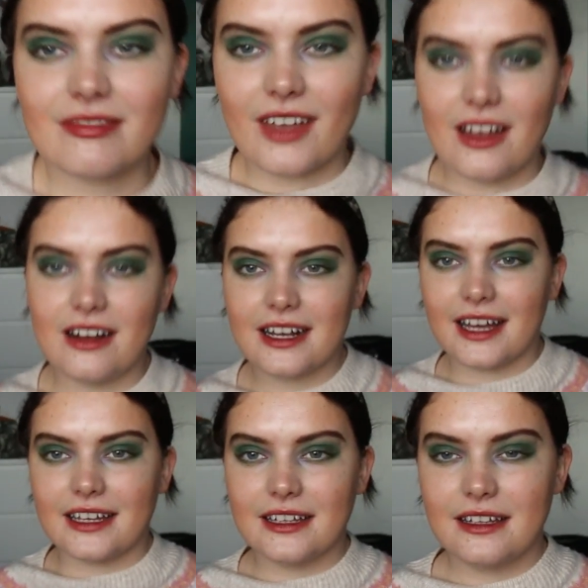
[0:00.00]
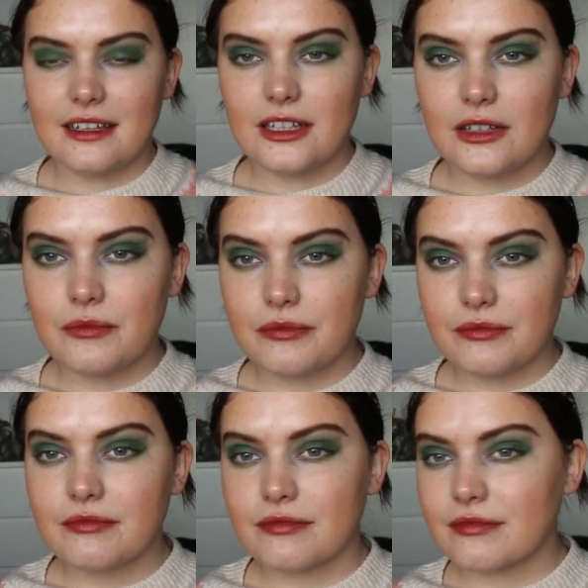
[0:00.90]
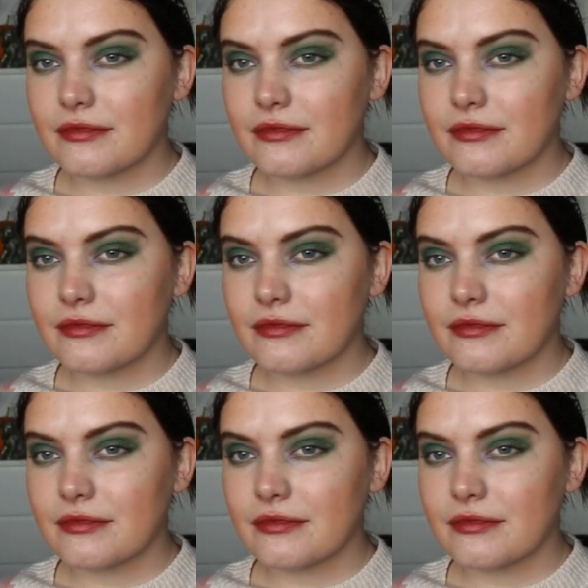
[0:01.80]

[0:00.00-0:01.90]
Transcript: Oh, okay. I've done a bad job with this.